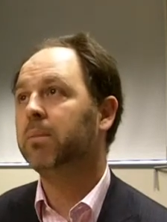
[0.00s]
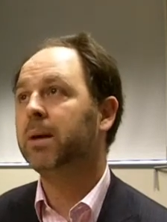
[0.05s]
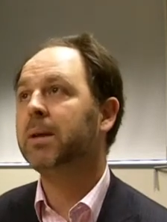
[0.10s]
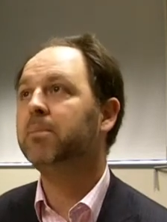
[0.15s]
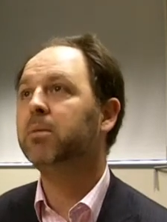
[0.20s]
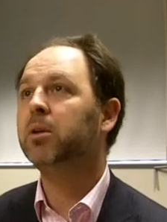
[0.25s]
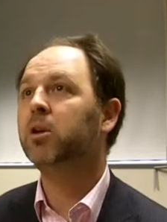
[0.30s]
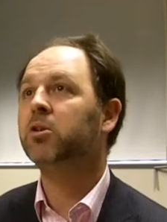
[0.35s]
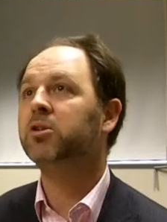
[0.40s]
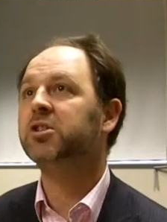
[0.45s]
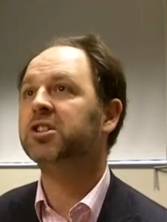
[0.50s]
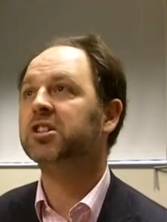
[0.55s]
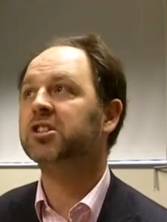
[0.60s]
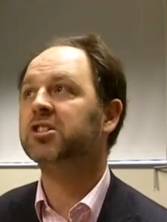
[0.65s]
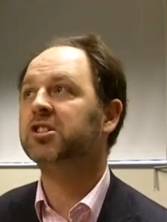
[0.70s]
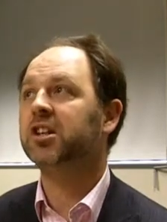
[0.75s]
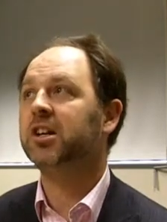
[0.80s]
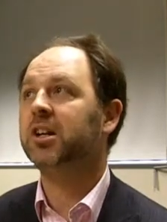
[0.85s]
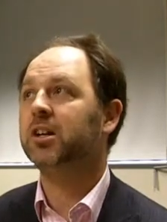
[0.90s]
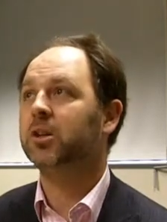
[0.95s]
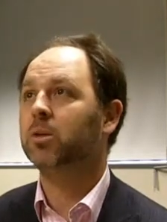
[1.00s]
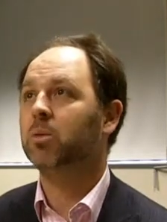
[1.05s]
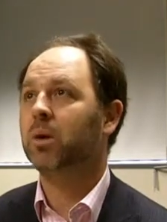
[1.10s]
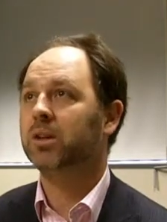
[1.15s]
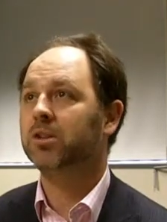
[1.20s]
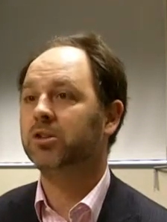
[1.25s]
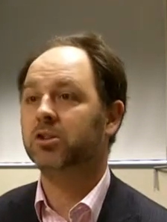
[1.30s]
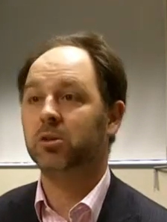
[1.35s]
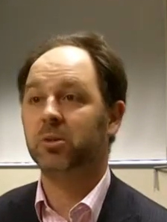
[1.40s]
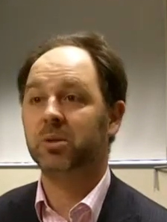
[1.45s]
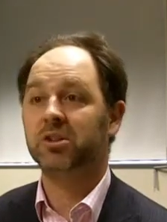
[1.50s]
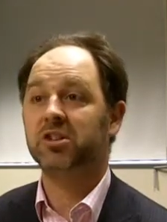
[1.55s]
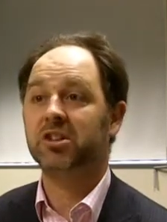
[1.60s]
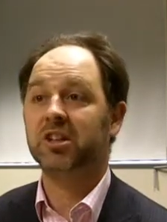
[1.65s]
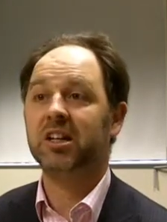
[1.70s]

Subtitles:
the people who succeed are the ones who are